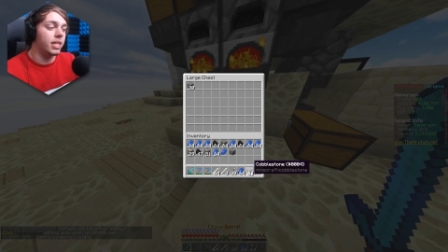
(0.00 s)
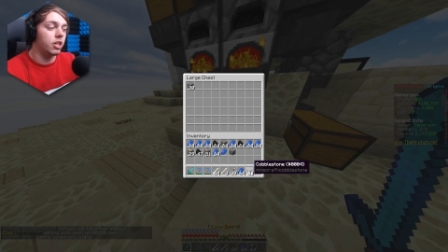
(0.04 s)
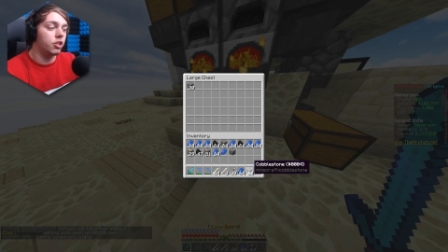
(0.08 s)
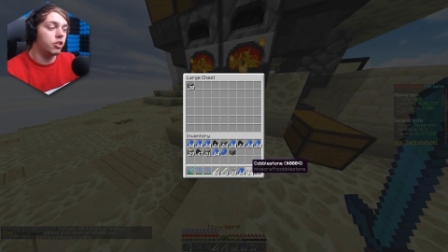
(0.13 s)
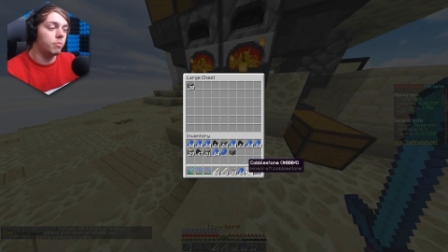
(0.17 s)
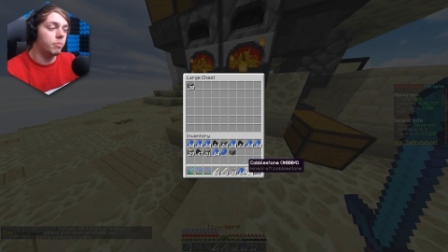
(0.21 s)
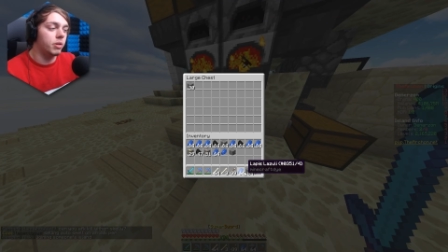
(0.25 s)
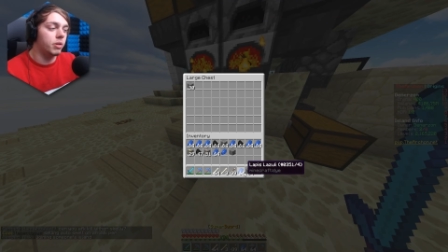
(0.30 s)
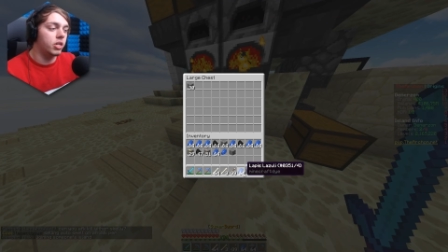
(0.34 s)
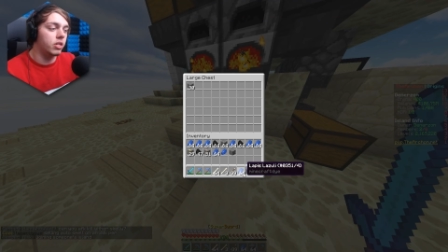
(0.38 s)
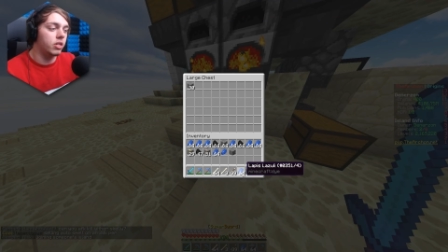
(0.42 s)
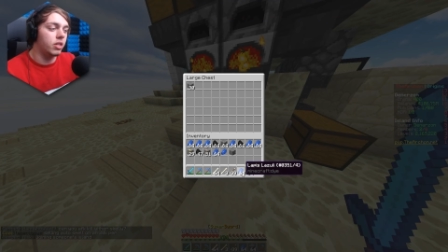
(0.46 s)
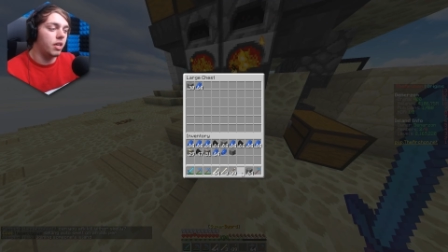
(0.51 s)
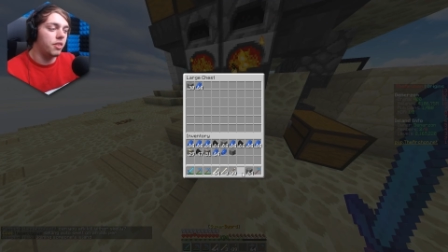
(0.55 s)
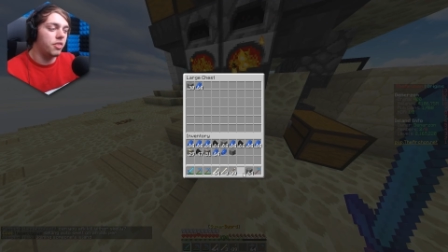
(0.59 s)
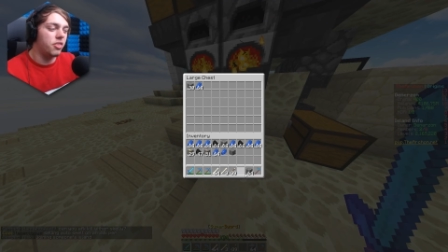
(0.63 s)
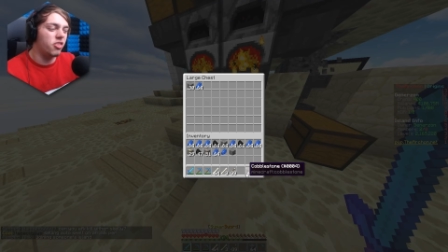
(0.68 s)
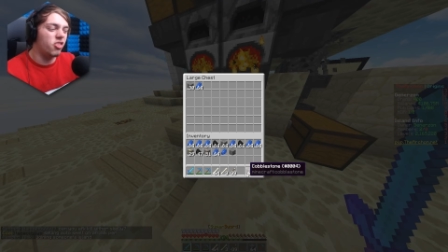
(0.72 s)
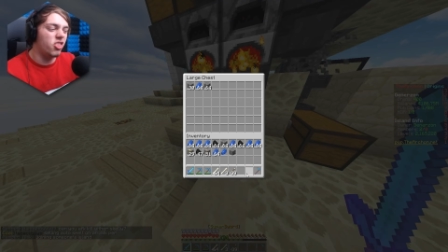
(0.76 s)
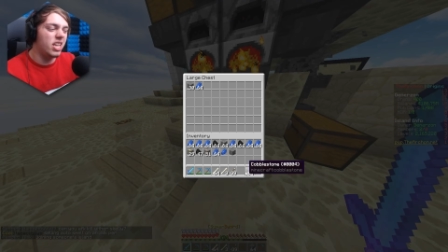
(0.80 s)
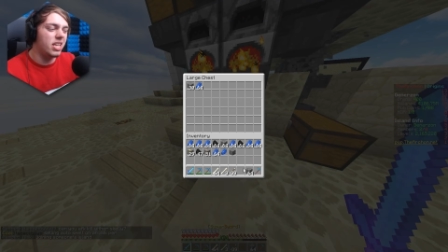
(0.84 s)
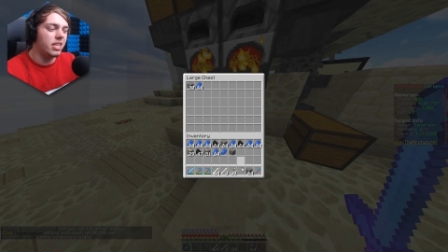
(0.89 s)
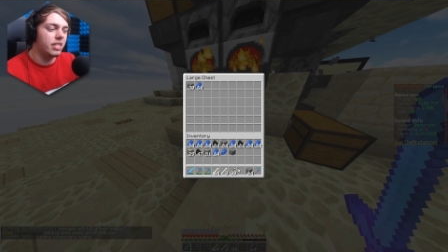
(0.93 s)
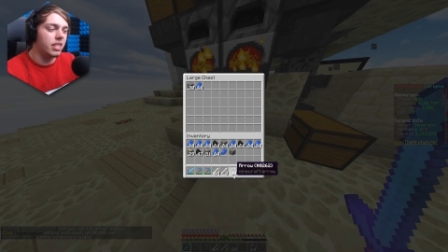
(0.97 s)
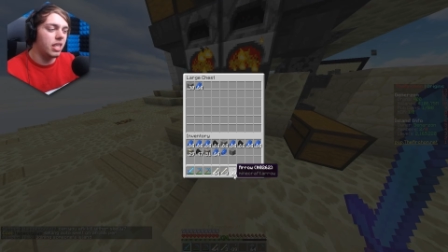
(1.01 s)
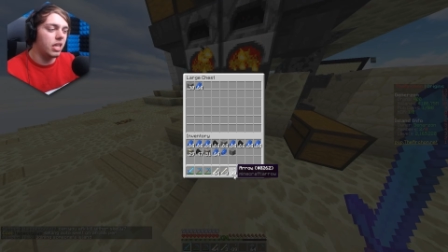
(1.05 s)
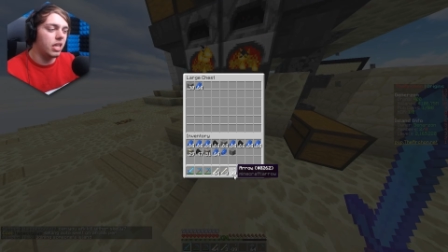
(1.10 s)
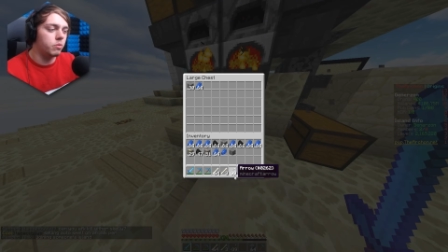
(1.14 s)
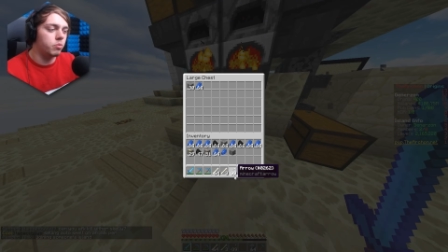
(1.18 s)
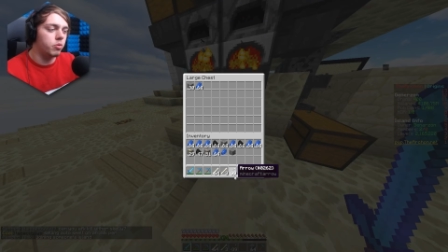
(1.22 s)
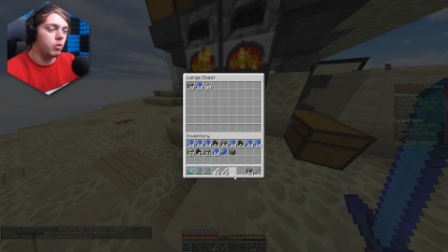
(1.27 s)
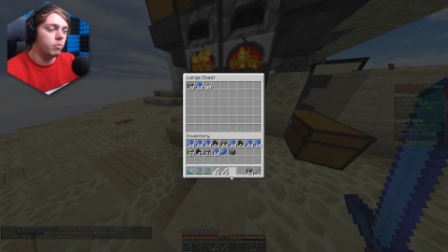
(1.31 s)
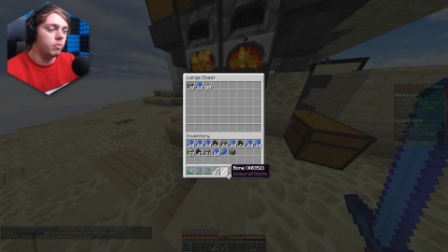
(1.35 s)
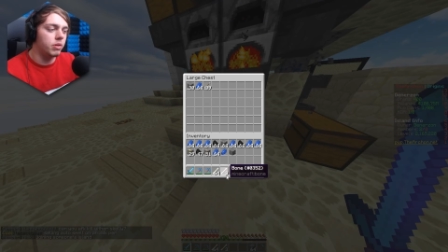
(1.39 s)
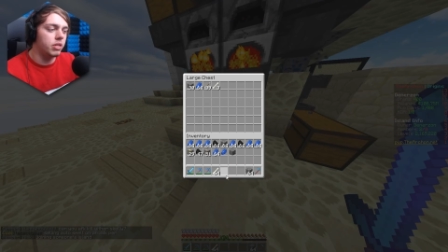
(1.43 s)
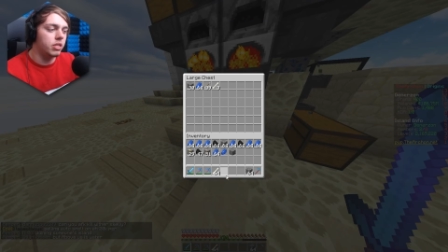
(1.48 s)
section, because I think
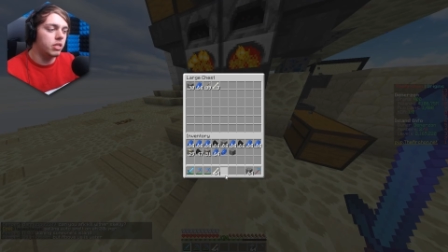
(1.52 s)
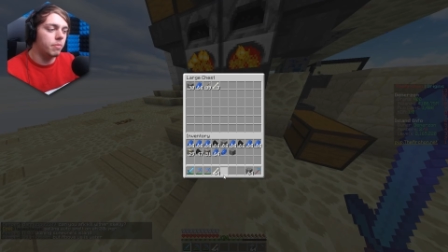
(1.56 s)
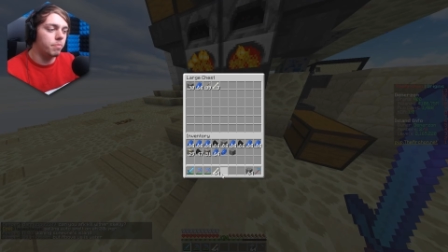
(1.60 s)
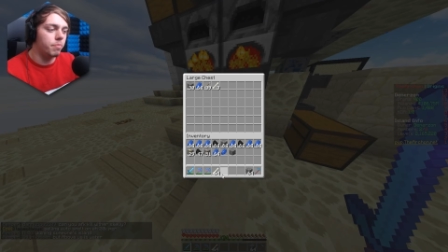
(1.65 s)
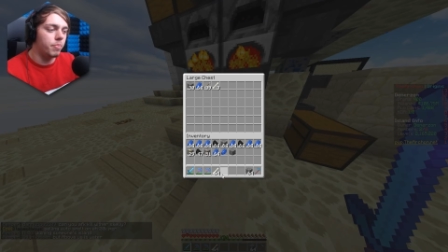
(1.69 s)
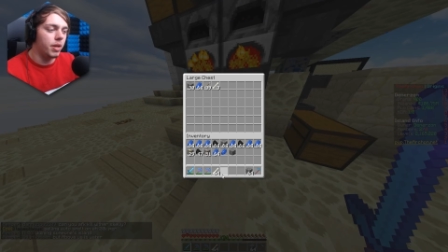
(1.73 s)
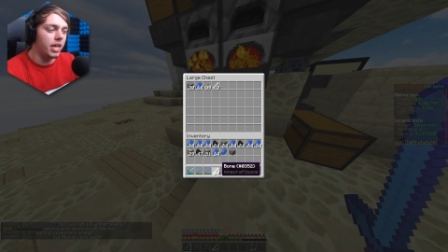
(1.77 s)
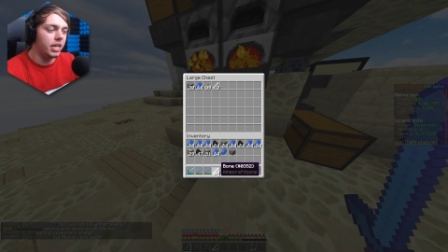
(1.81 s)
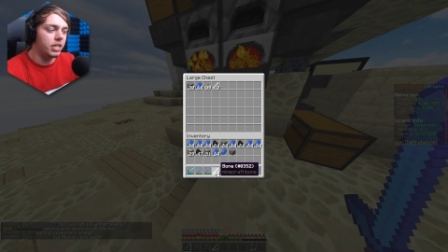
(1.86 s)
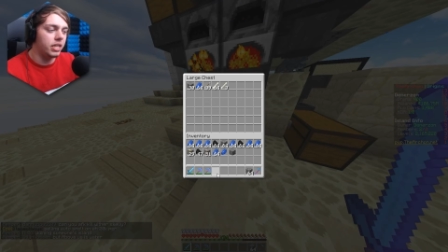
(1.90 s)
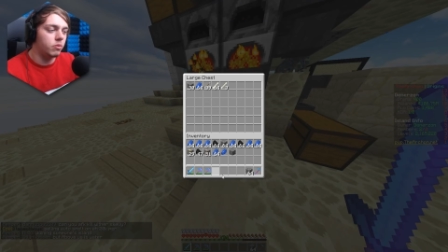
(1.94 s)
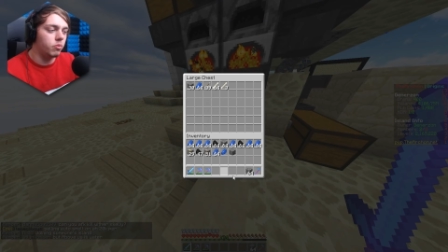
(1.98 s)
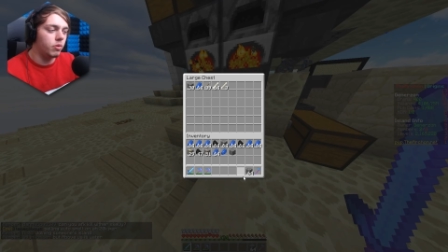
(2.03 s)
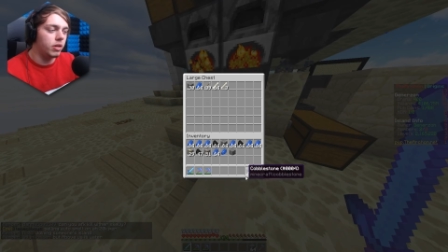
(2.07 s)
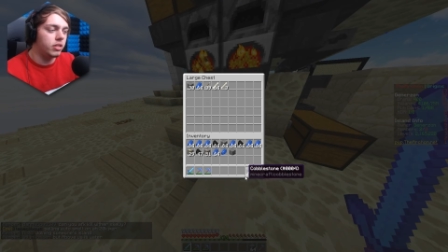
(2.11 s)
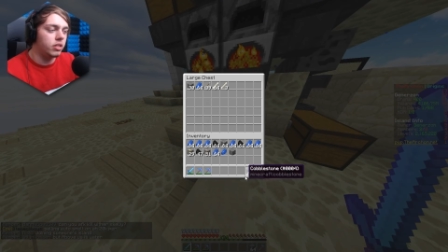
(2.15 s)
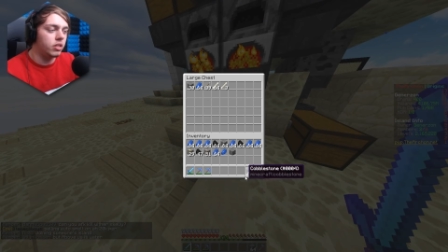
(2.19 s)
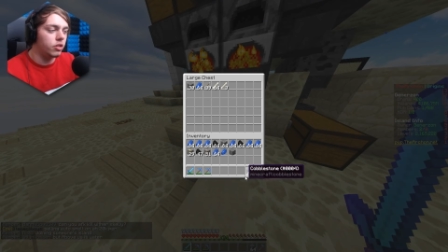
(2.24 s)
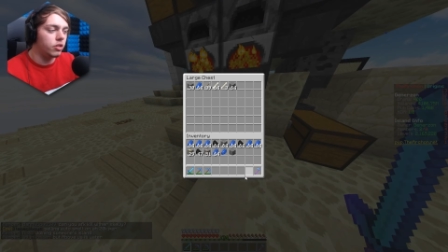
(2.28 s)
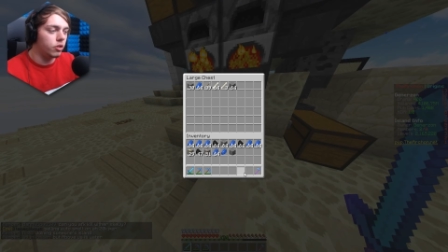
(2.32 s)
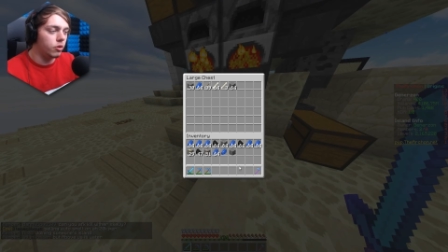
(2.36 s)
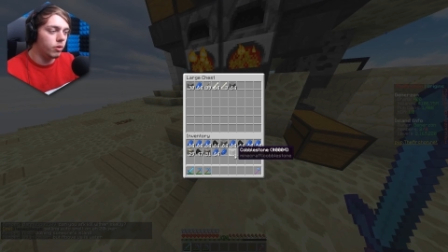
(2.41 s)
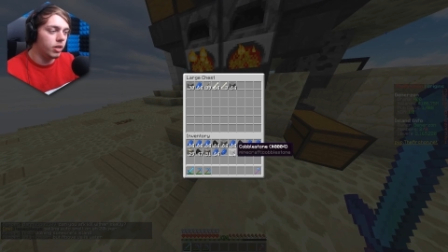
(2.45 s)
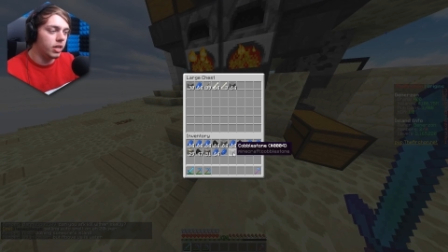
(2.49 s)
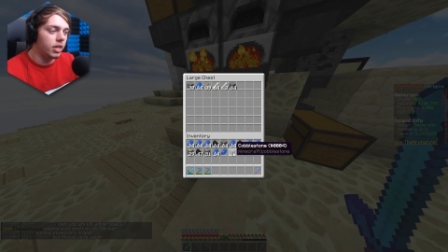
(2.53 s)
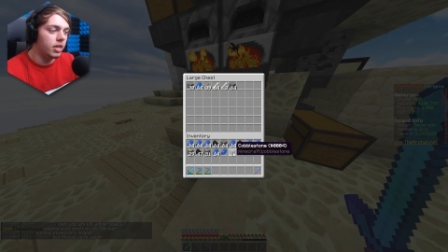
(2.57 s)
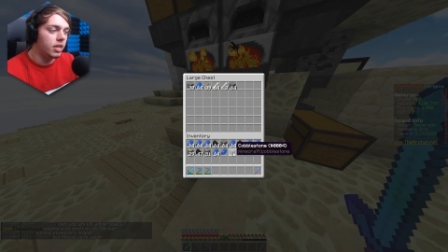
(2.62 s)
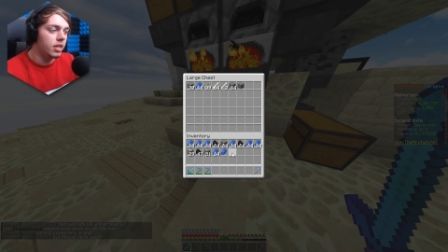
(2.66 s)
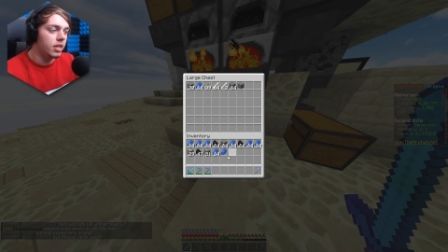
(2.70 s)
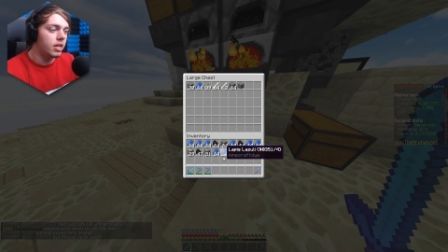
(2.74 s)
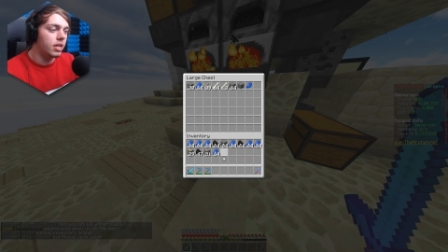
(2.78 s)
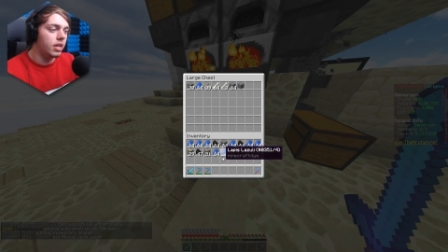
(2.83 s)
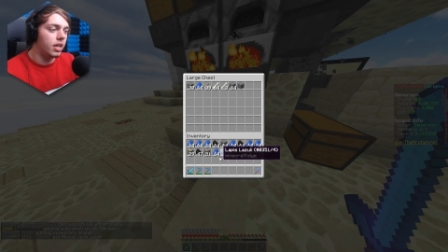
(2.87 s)
that's probably the best way to do it.